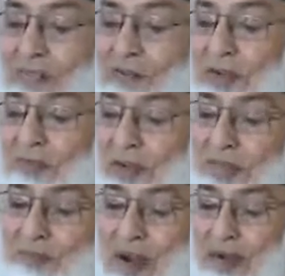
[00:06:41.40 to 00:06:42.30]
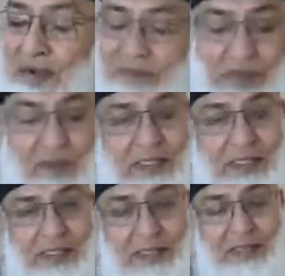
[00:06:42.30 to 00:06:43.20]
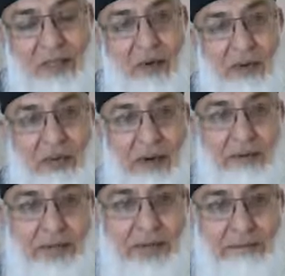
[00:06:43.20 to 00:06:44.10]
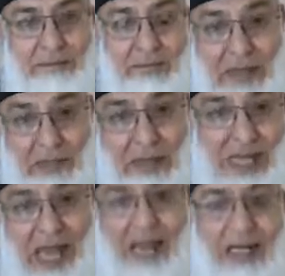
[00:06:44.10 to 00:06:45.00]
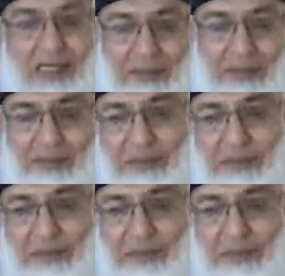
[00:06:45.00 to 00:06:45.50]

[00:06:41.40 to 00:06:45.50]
the very first part of the Factories Act talk about the mechanism